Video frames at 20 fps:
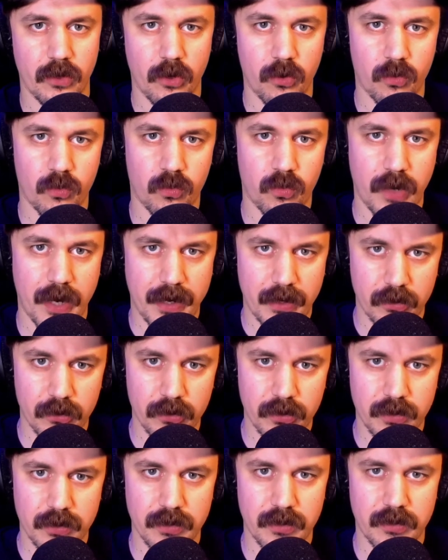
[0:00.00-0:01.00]

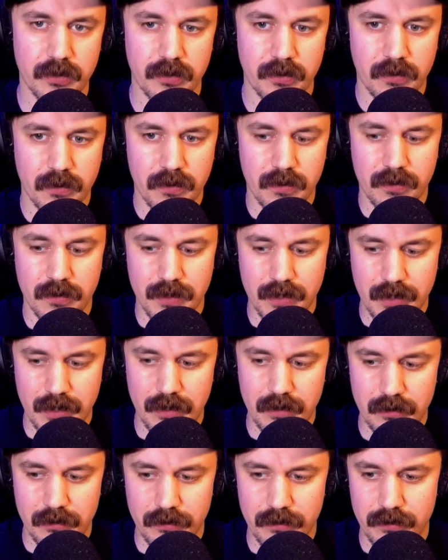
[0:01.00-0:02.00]
around
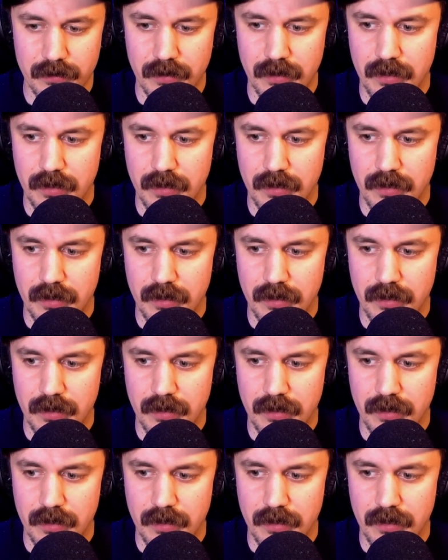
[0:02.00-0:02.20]
these